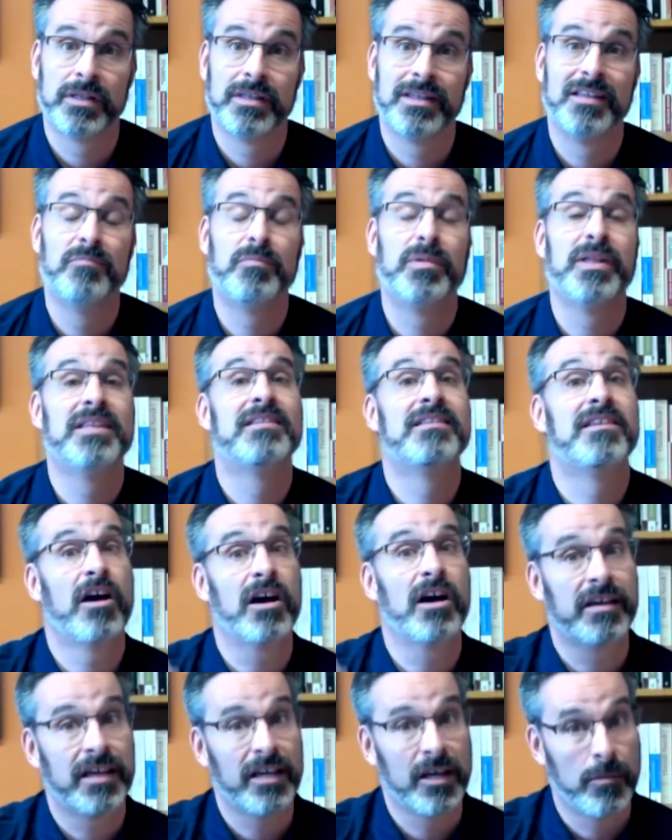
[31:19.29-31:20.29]
They've been
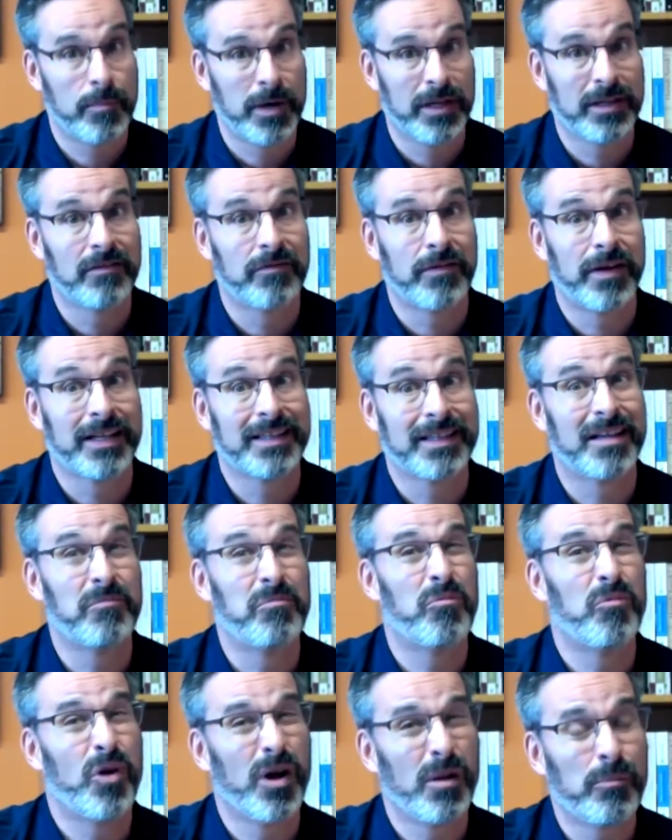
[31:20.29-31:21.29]
talking about the fact
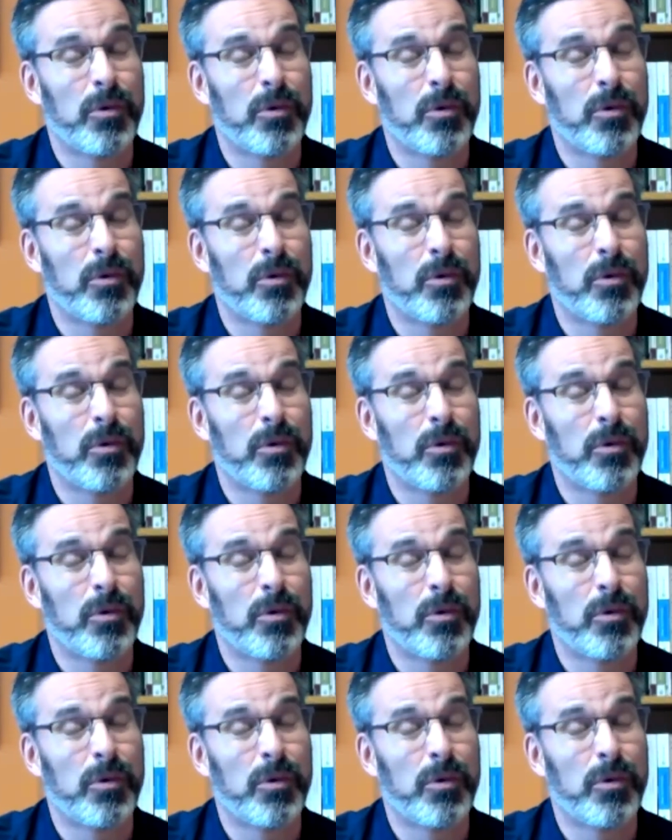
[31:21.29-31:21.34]
that, well,